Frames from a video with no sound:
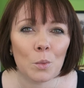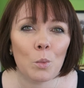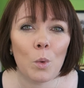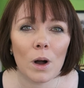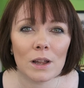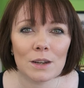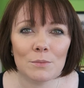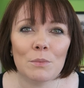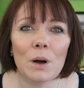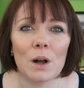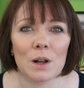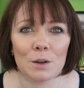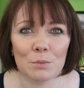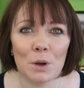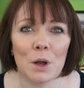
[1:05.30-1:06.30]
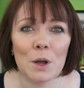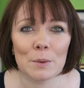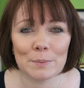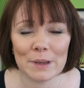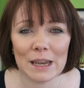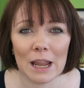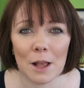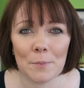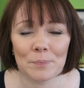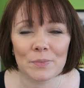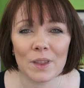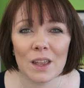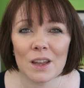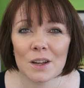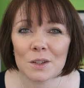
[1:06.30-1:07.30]
one mark per minute.
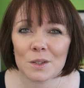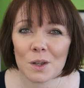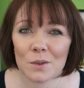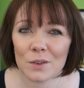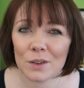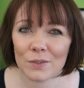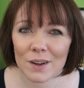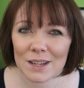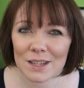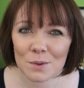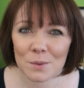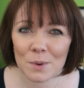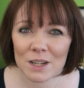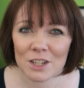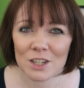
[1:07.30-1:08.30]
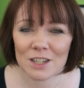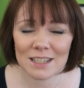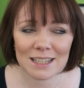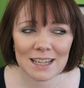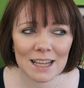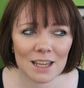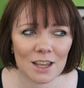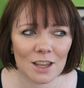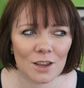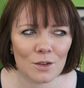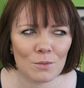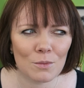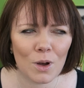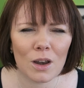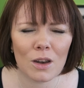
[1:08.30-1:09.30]
So if you find a question is taking
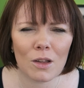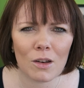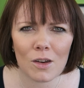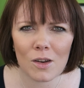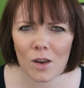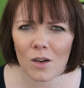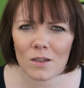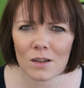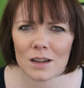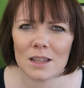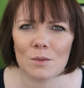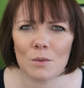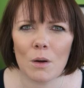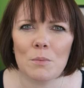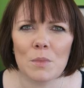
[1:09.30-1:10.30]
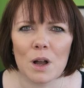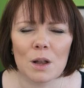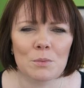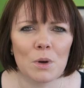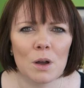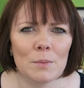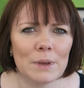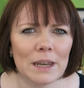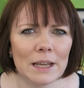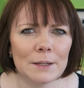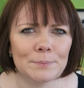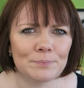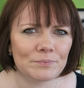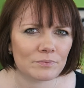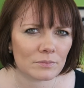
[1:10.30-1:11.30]
you a lot longer than one mark per
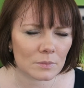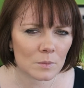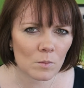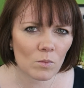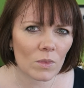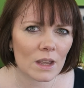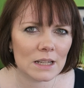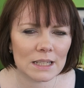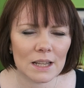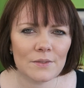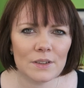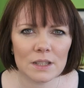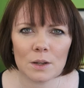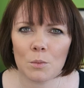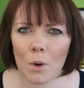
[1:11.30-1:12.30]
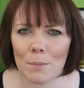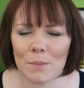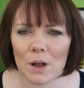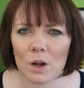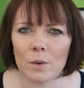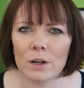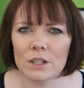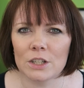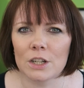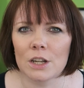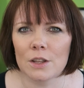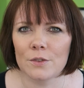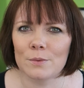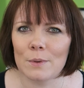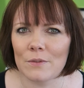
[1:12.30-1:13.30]
minute, so if it's a one mark question
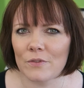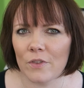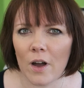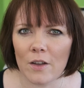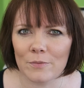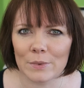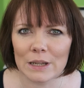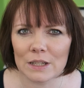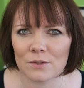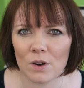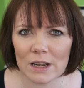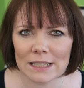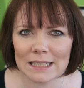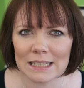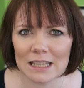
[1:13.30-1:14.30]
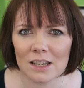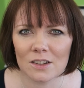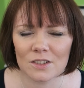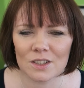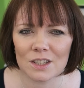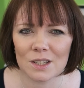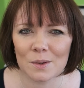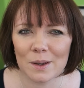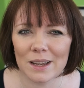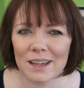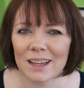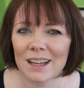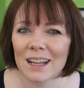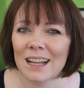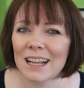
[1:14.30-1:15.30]
and you spent five minutes writing the answer to it,